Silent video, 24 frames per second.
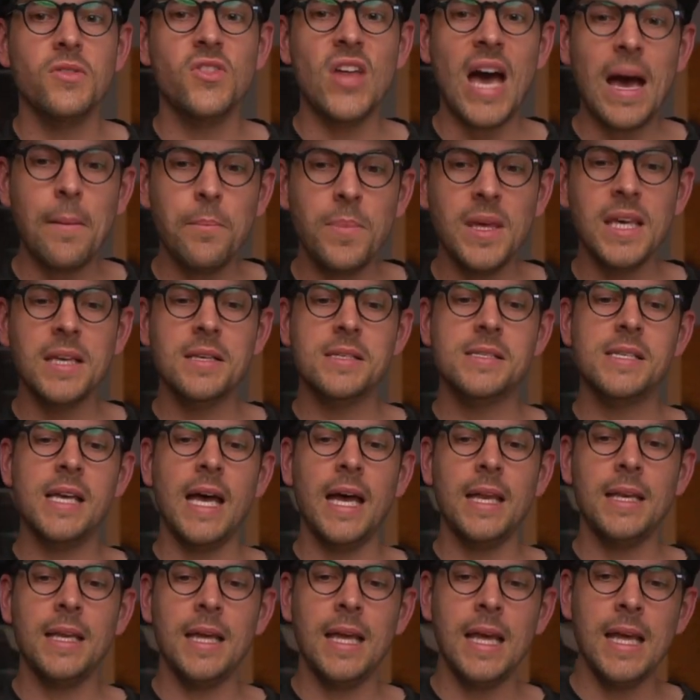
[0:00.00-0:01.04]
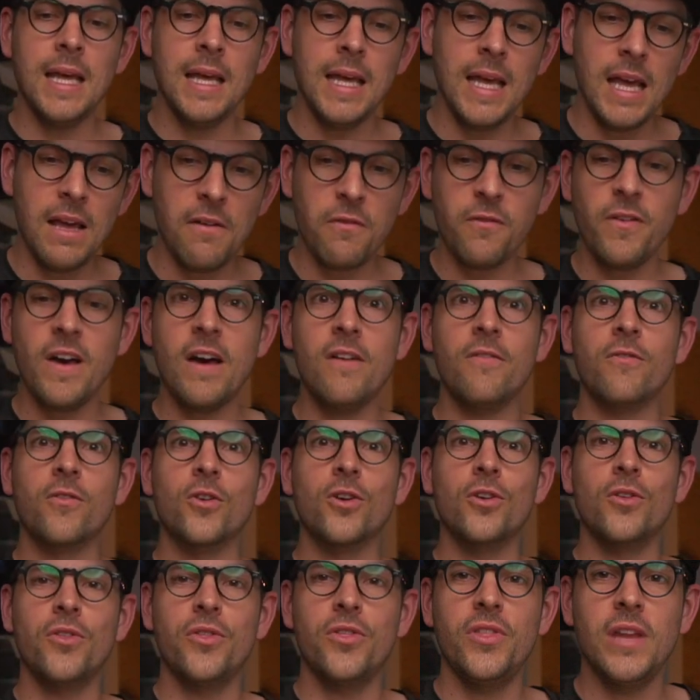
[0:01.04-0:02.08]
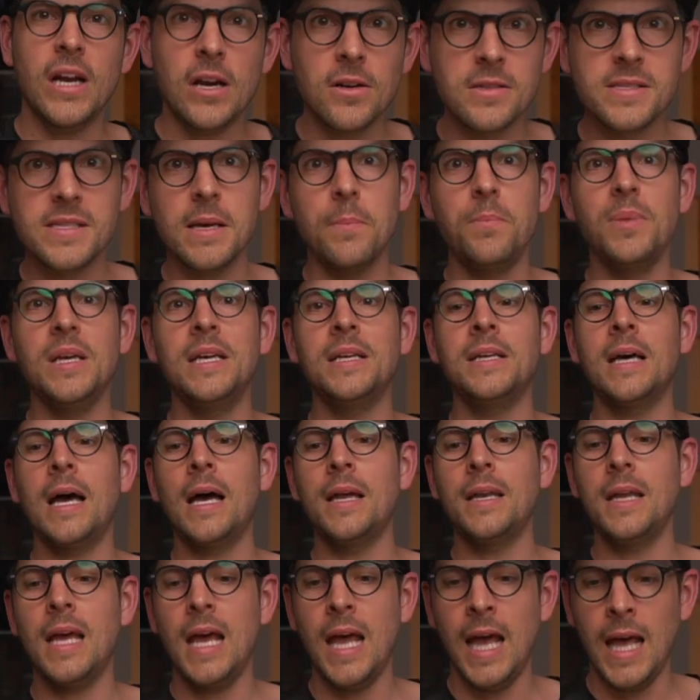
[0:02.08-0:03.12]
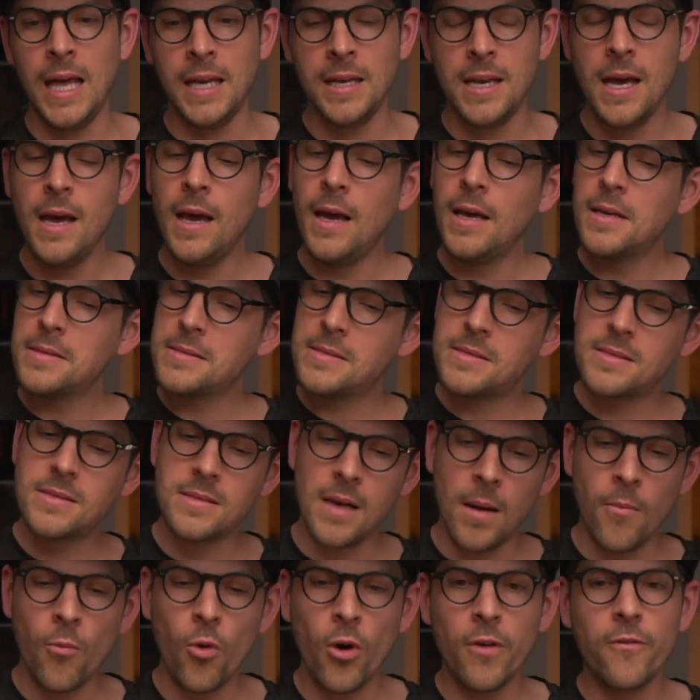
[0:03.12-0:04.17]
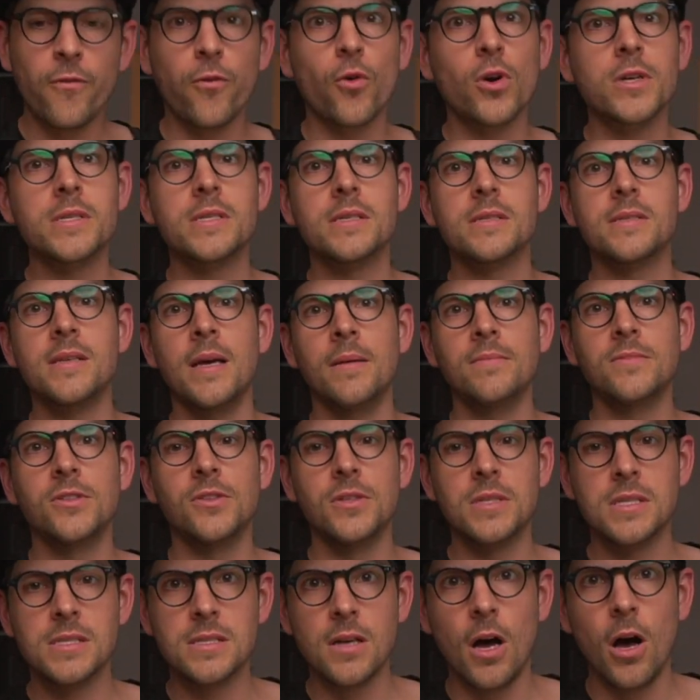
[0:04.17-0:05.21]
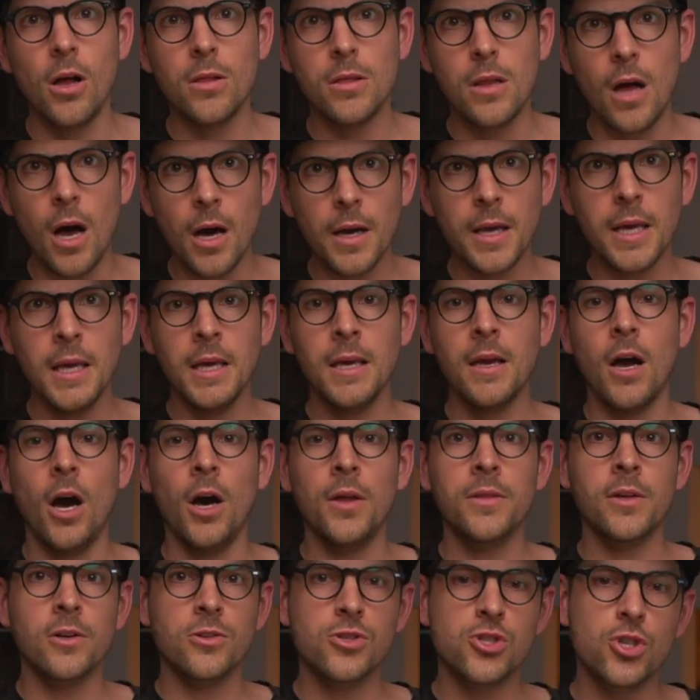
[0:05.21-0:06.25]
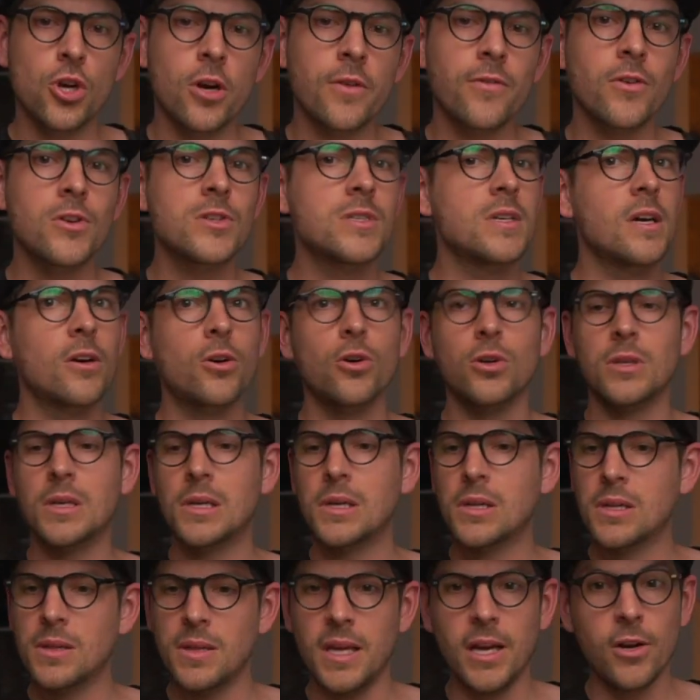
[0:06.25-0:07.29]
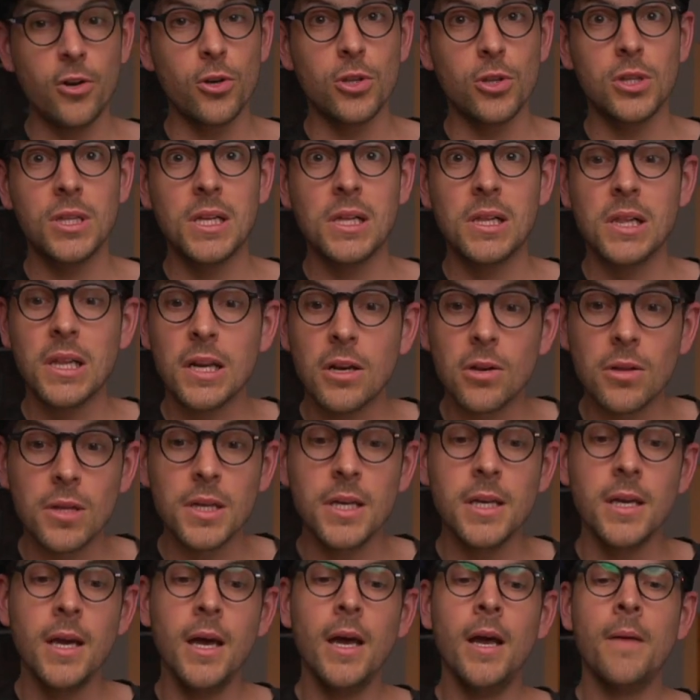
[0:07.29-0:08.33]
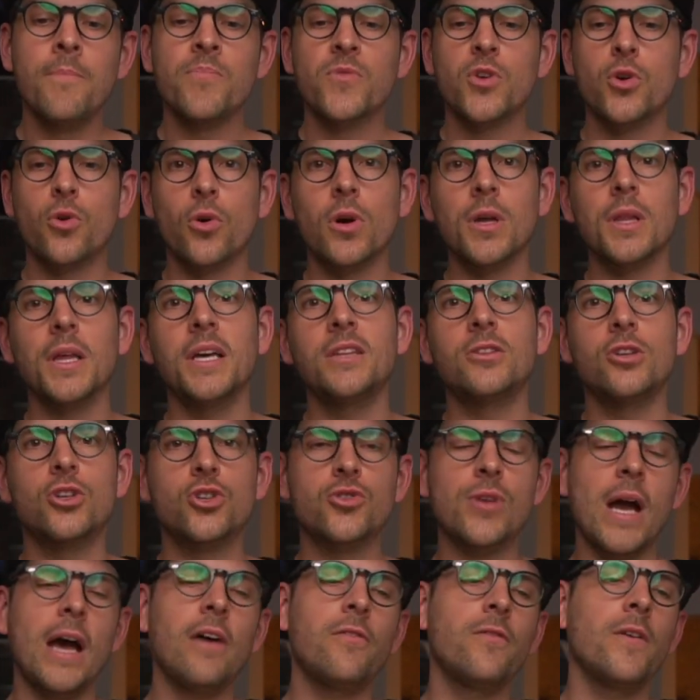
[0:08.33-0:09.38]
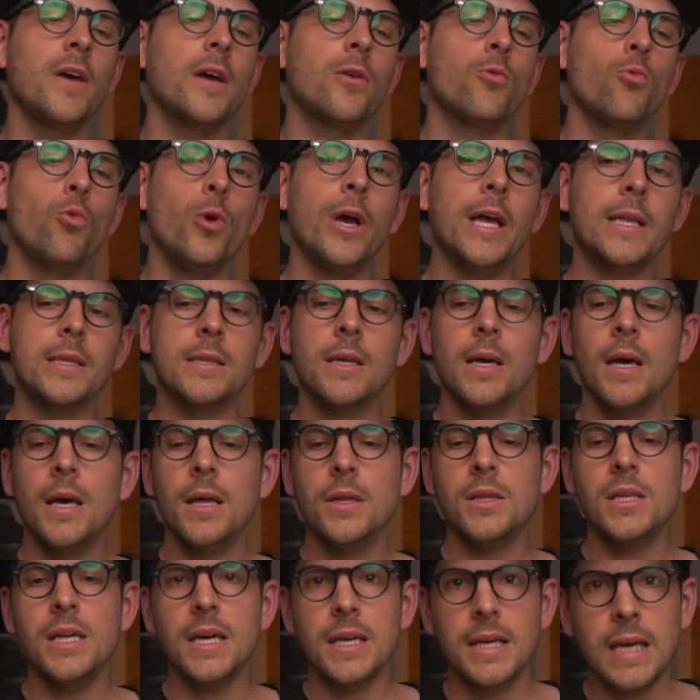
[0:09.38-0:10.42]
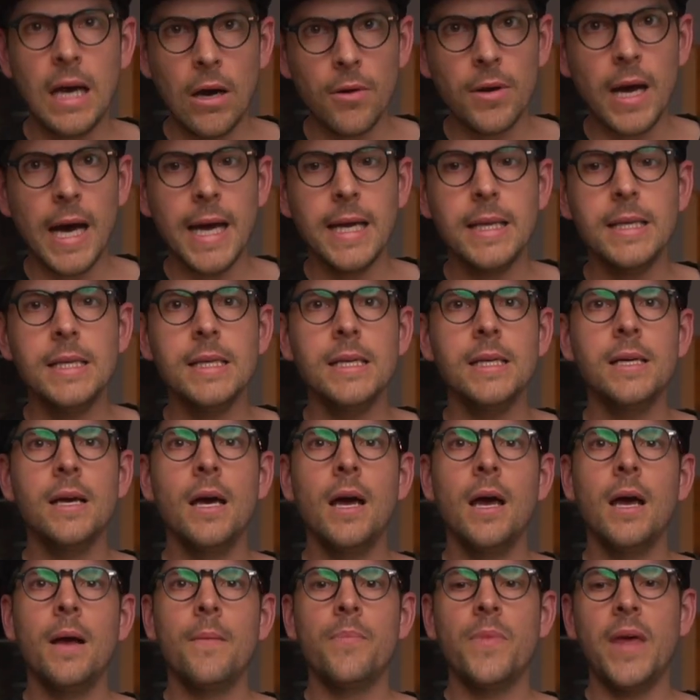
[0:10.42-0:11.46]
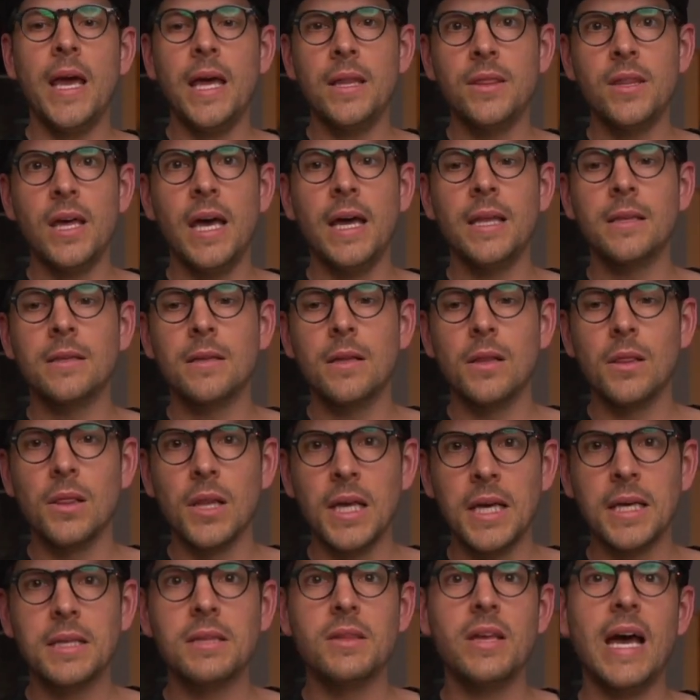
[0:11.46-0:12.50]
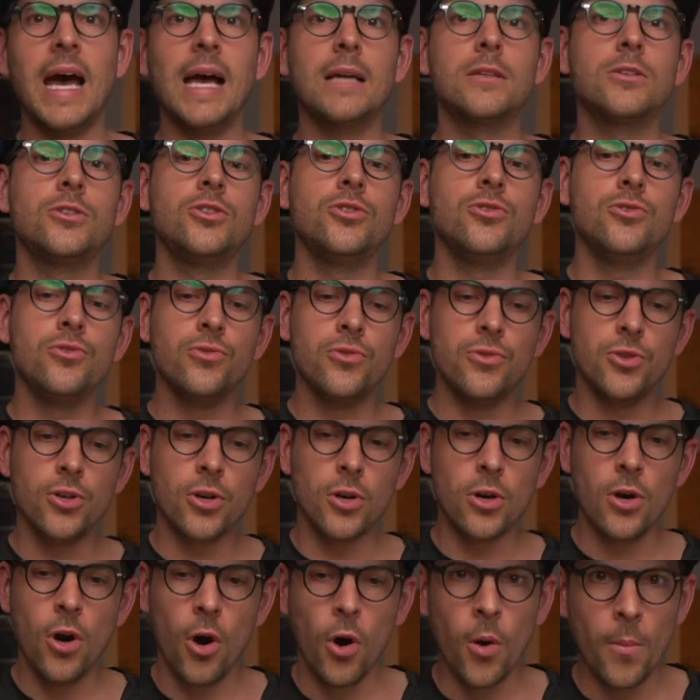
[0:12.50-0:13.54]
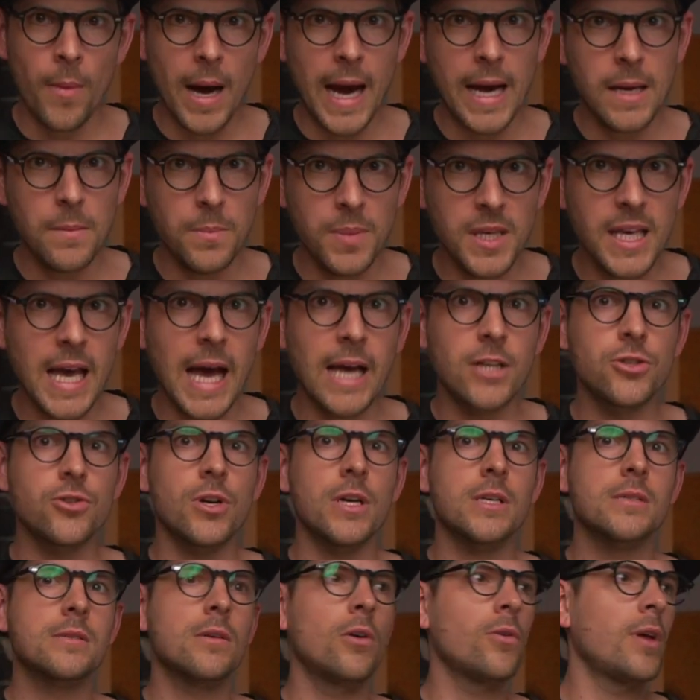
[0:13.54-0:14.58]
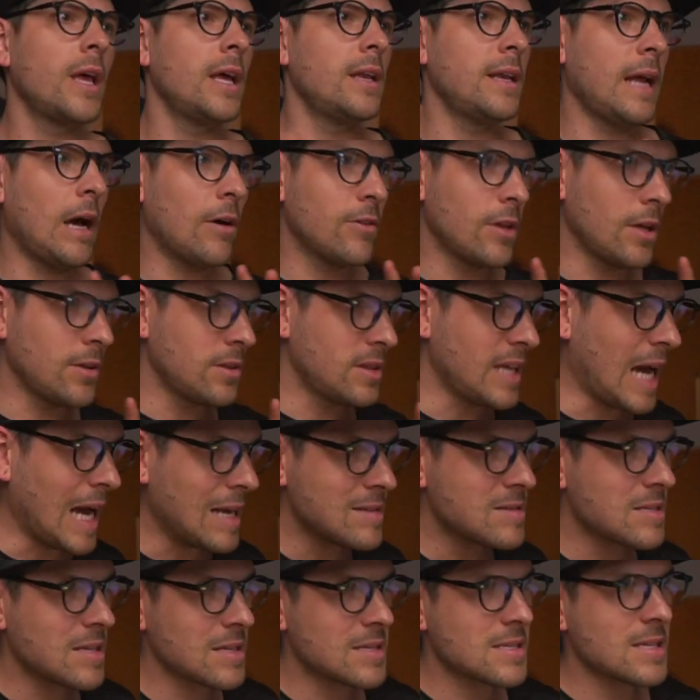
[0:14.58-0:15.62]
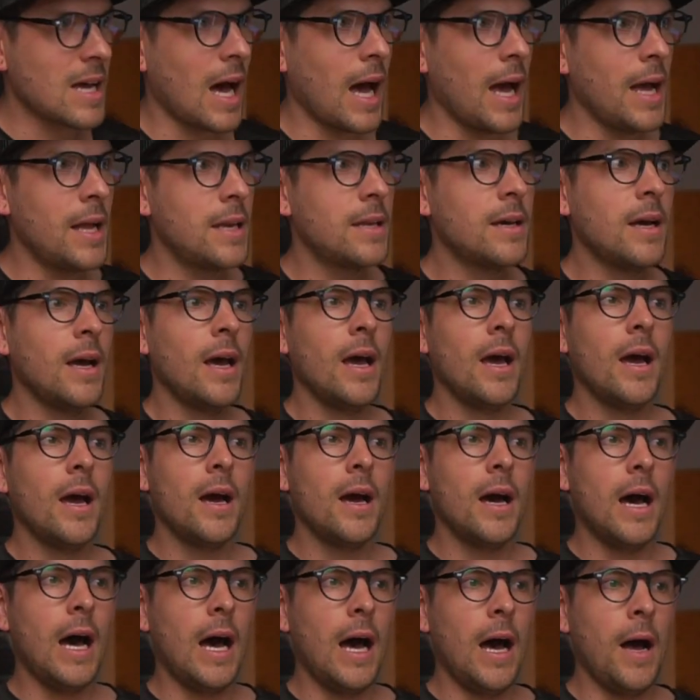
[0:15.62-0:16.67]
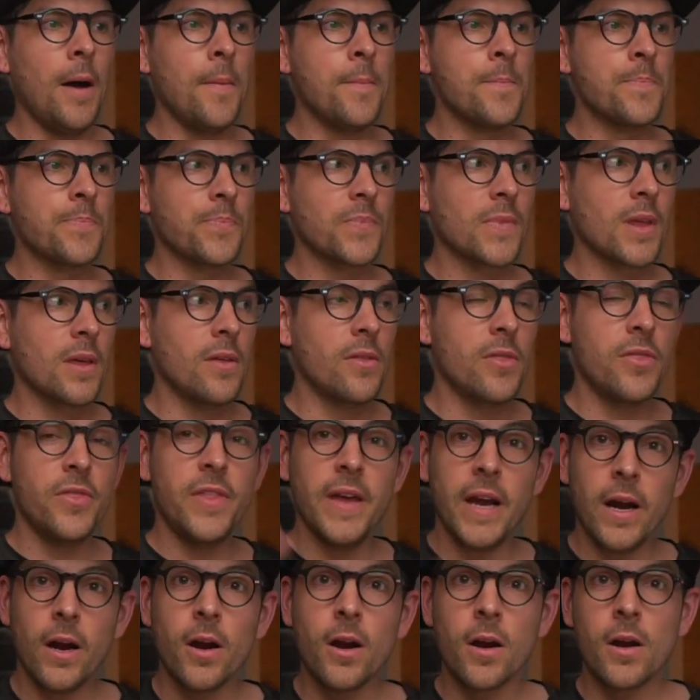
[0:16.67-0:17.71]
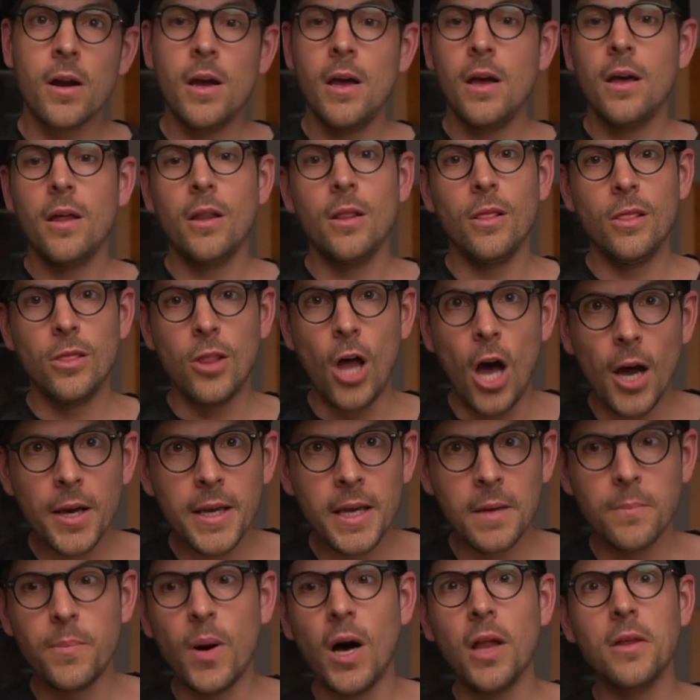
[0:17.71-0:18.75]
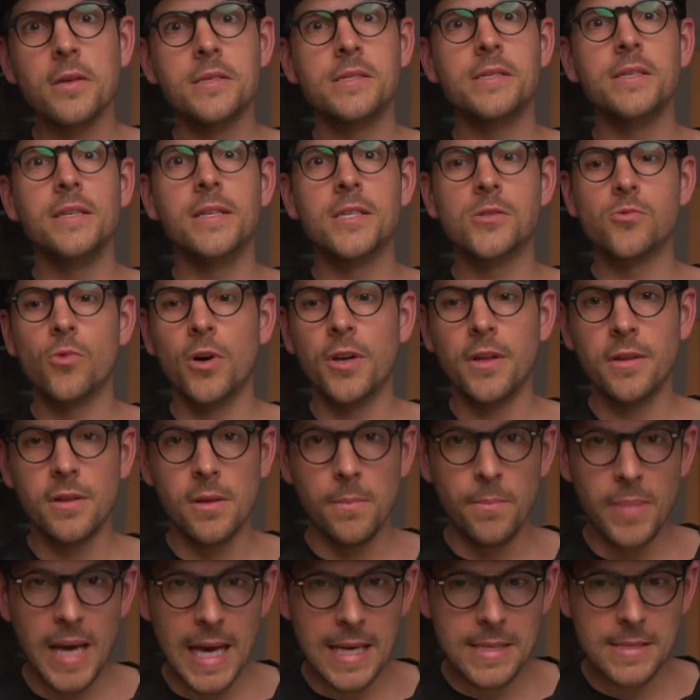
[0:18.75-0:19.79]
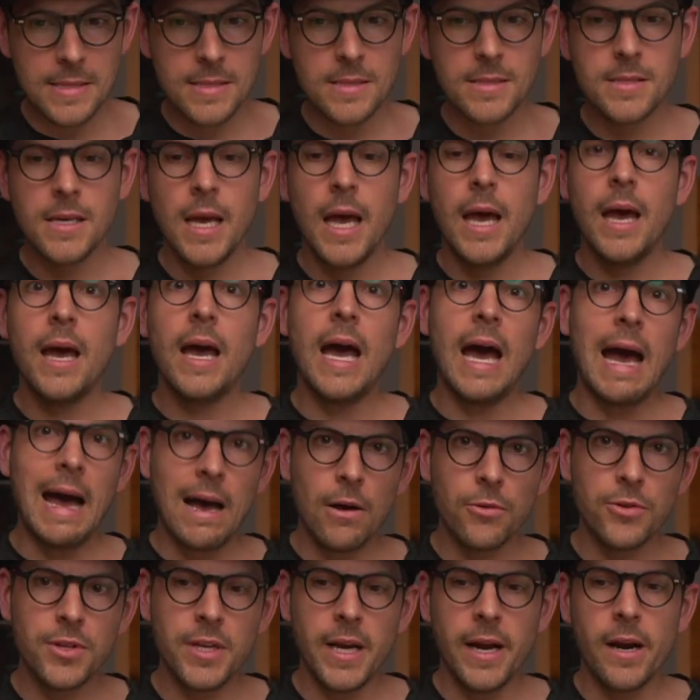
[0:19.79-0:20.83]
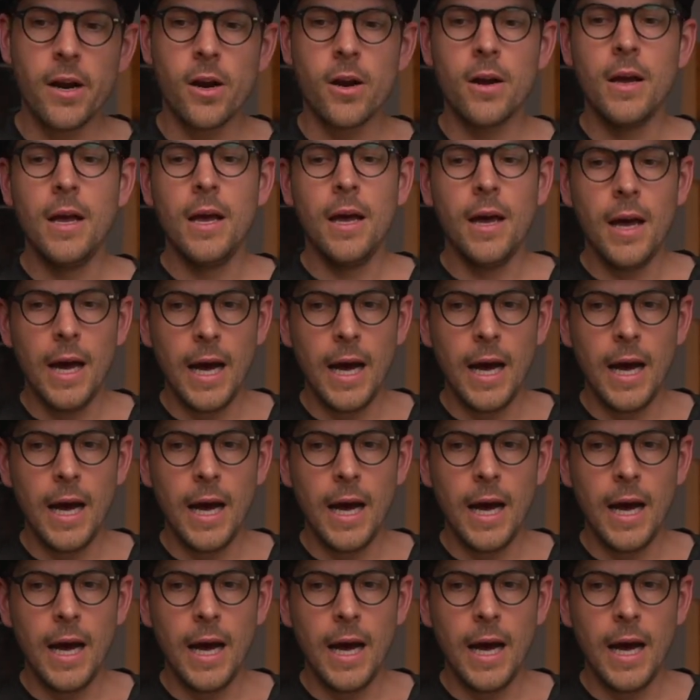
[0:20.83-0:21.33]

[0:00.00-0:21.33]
That being said, if ever they're subpoenaed and someone forces them to install logging on their servers, they could, they could clearly correlate the traffic with the account I D and then link that to your home I P address. Okay, now that that's aside, um, their logging policy is one of the best out there.